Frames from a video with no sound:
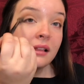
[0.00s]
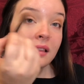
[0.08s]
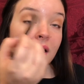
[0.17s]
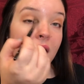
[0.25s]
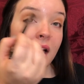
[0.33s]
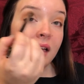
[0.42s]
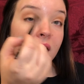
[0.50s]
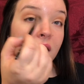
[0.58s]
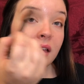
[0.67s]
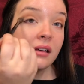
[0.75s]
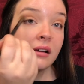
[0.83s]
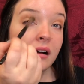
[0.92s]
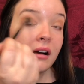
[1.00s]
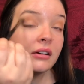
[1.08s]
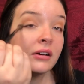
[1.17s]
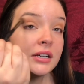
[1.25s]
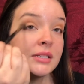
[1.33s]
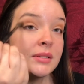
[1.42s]
Like on
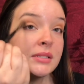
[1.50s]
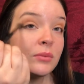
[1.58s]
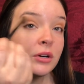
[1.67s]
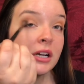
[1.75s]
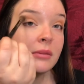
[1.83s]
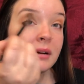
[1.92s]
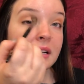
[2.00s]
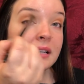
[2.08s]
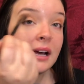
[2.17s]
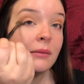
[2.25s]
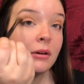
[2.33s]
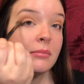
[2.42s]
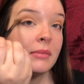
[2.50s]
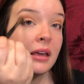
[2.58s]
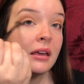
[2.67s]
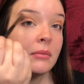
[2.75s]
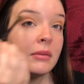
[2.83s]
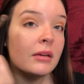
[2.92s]
Christmas morning, my dad would
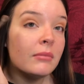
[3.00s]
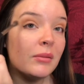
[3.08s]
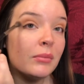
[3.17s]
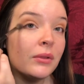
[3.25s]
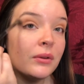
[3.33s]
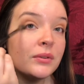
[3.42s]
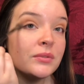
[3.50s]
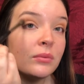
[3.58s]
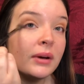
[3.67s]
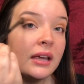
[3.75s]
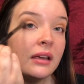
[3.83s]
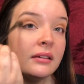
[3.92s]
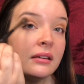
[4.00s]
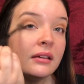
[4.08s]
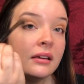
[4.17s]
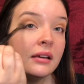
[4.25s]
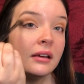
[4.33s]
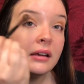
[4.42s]
make me and my brothers wait
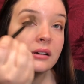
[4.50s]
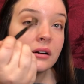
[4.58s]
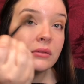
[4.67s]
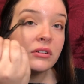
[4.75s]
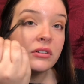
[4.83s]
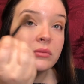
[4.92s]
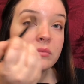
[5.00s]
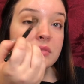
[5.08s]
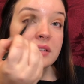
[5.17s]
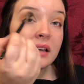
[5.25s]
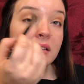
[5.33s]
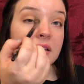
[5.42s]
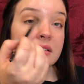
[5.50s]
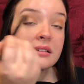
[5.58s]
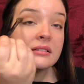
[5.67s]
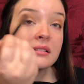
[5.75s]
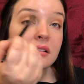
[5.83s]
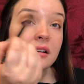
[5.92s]
in our rooms at like
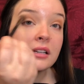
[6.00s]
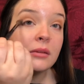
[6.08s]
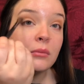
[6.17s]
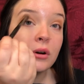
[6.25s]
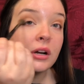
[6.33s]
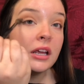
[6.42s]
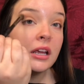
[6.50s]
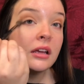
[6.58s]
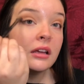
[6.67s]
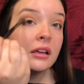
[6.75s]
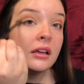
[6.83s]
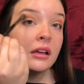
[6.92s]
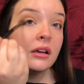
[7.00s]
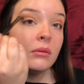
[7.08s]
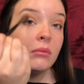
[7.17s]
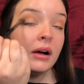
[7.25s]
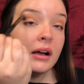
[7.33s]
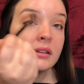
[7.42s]
6 o'clock in the morning
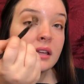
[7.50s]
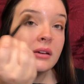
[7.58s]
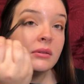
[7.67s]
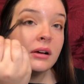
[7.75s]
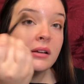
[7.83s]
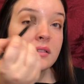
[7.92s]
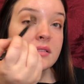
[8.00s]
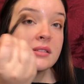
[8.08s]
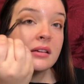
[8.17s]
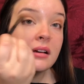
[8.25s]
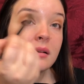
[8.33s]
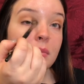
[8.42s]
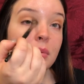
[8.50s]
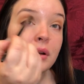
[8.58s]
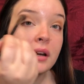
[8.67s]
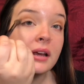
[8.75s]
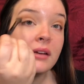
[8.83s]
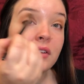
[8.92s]
while he was
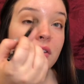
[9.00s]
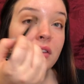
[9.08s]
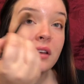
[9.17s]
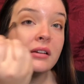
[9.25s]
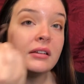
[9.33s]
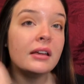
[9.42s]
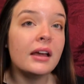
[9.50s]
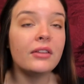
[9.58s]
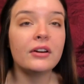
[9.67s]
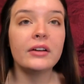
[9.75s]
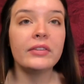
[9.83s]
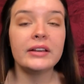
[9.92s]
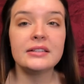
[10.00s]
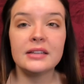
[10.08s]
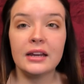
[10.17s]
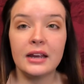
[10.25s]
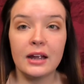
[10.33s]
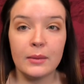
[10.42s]
putting everything together and like
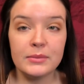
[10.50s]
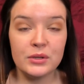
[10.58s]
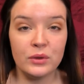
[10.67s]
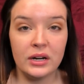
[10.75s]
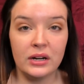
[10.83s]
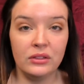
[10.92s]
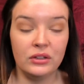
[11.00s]
setting up so that it